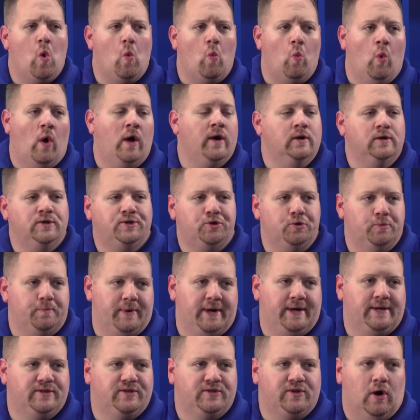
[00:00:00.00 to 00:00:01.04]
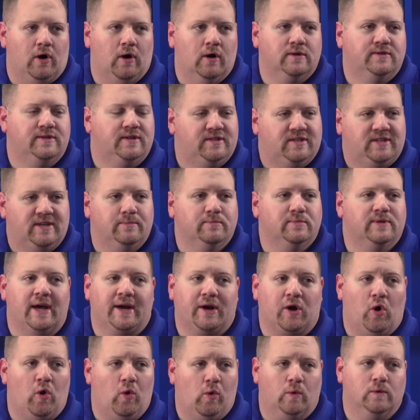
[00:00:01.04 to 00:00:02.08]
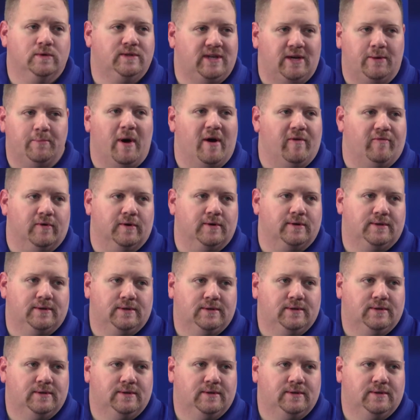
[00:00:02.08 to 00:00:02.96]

1 or 2 big stars. It seems like a whole team effort.